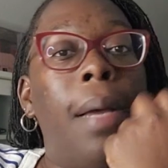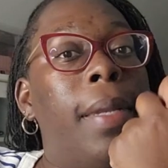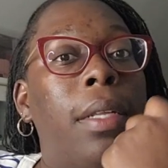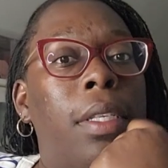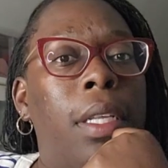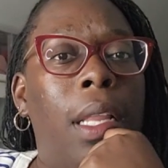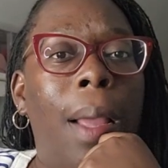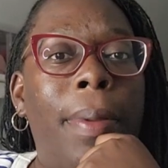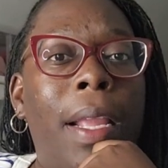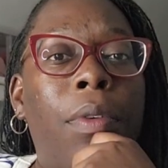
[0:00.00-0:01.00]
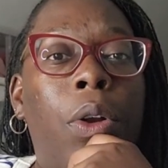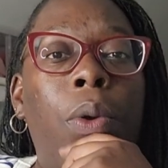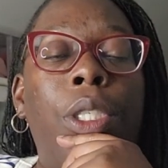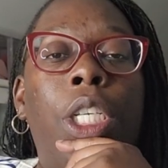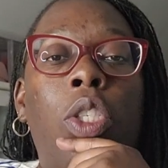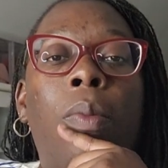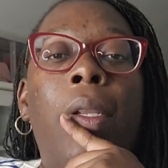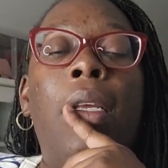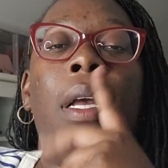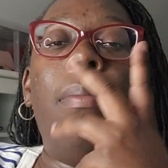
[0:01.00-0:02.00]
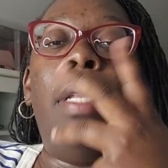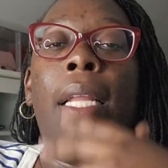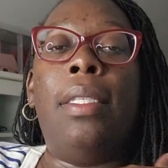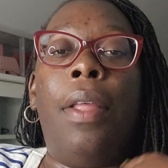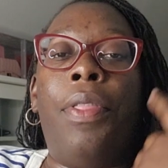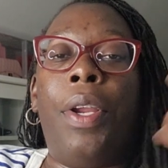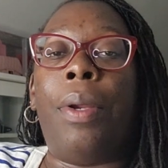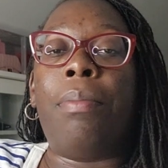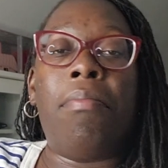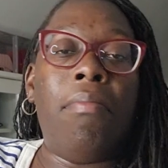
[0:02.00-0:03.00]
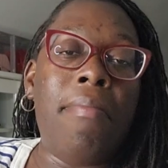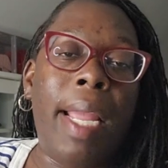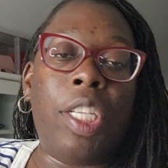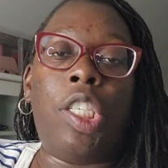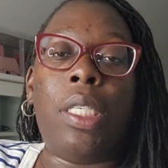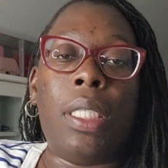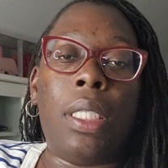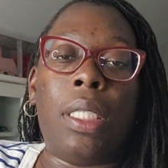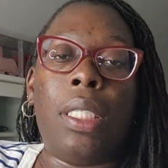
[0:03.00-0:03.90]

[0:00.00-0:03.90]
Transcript: come down to the club, and they recruit gentlemen to come dance at their mansion.